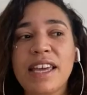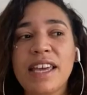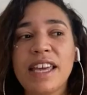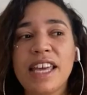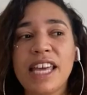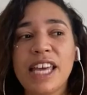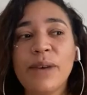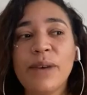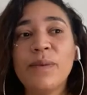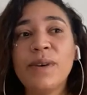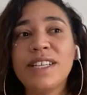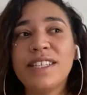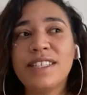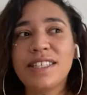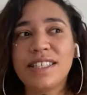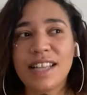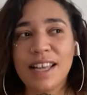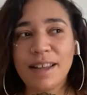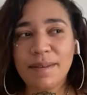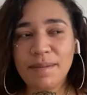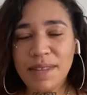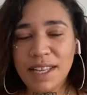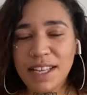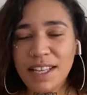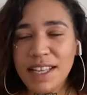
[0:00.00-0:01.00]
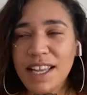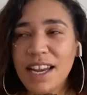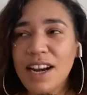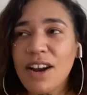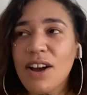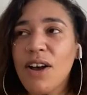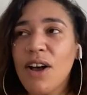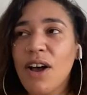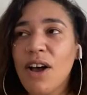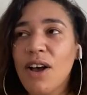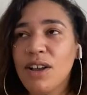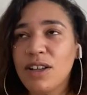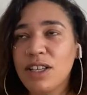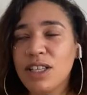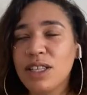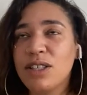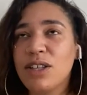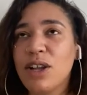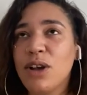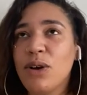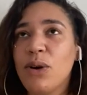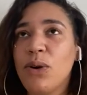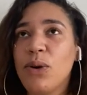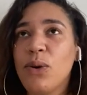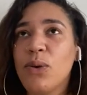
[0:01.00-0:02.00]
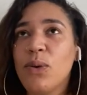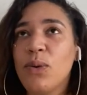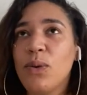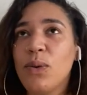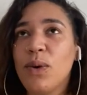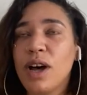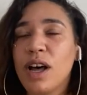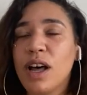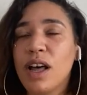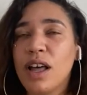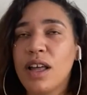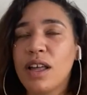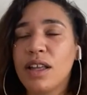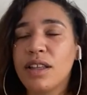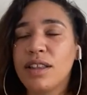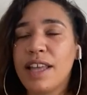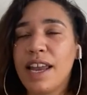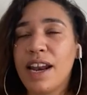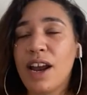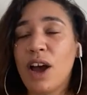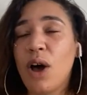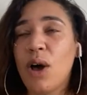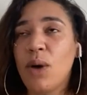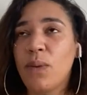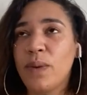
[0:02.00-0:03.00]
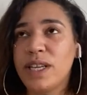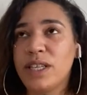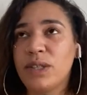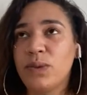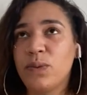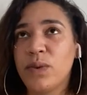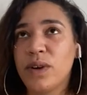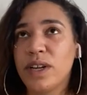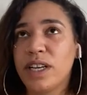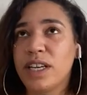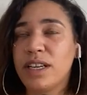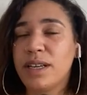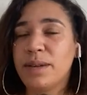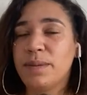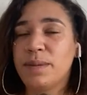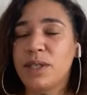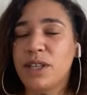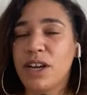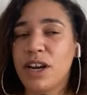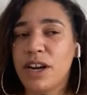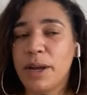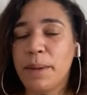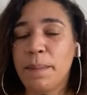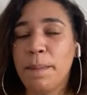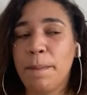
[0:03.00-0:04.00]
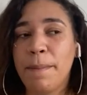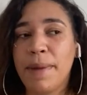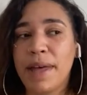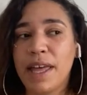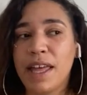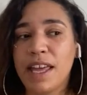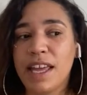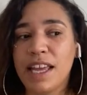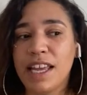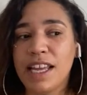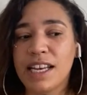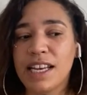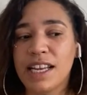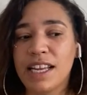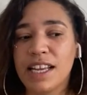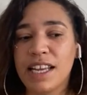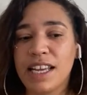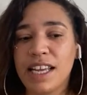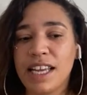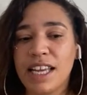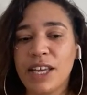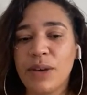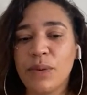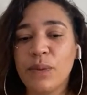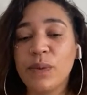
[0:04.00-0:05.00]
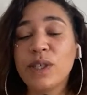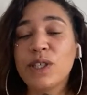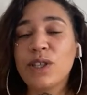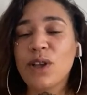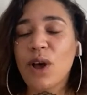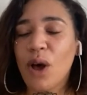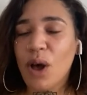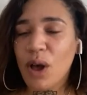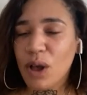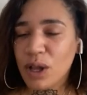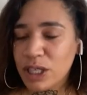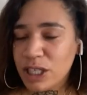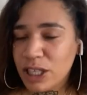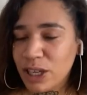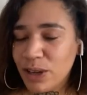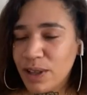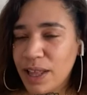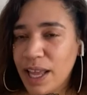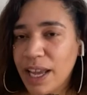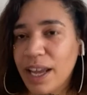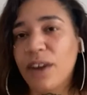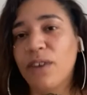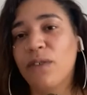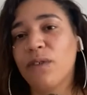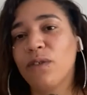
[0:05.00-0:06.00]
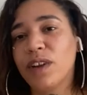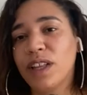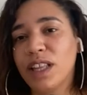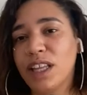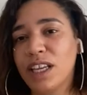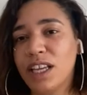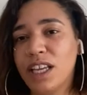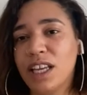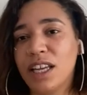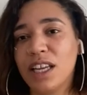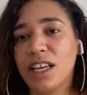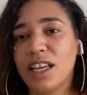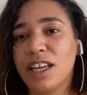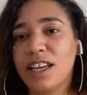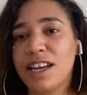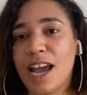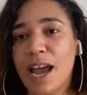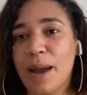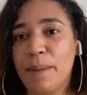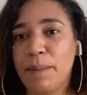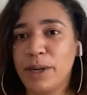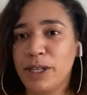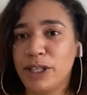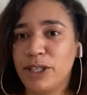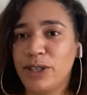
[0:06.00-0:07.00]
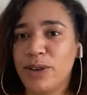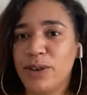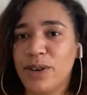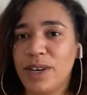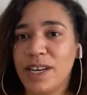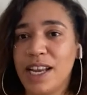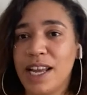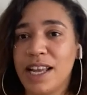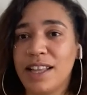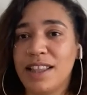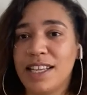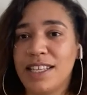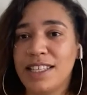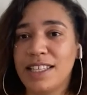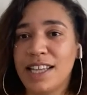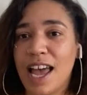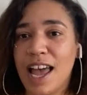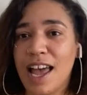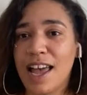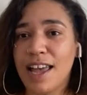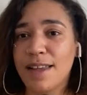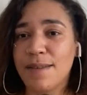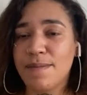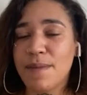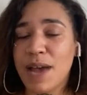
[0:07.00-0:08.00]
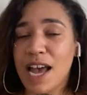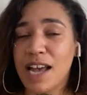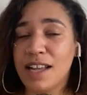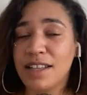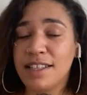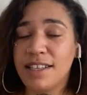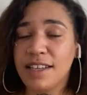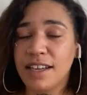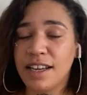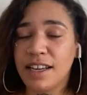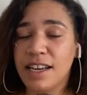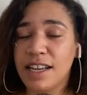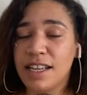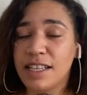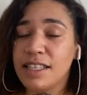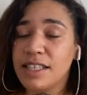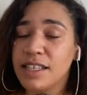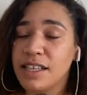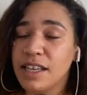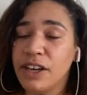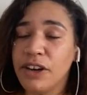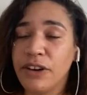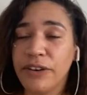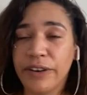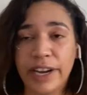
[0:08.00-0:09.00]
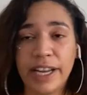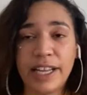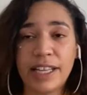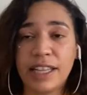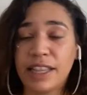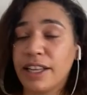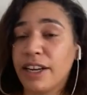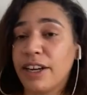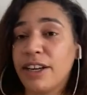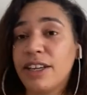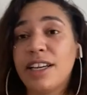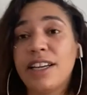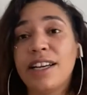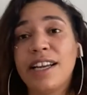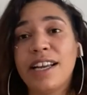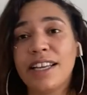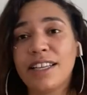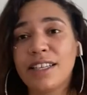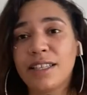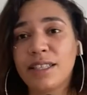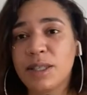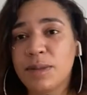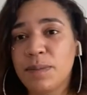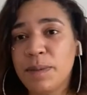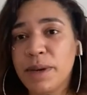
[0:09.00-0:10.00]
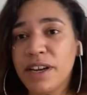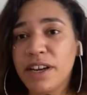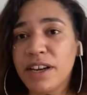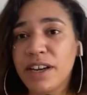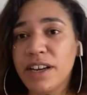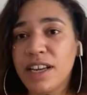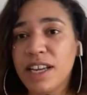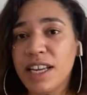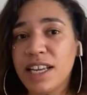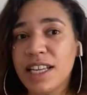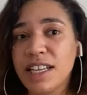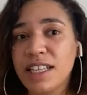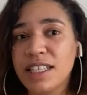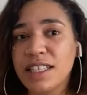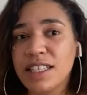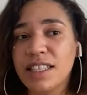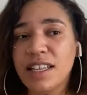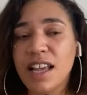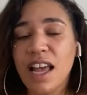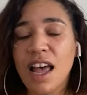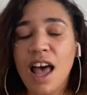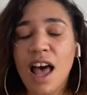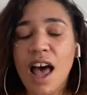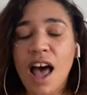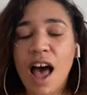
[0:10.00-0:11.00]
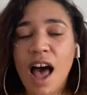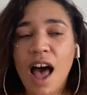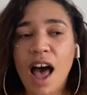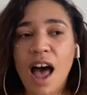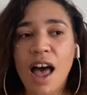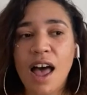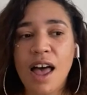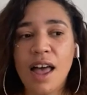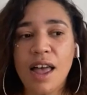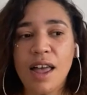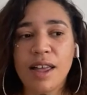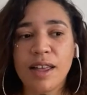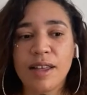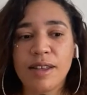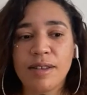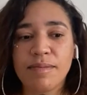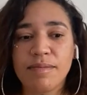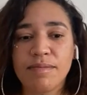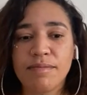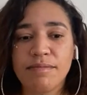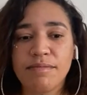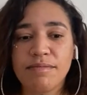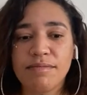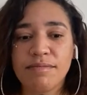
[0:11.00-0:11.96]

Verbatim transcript: it was something that i also uh, that i always wanted i'm sorry but it was also like a really good opportunity at the time i took it as a great learning experience mm-hmm. um,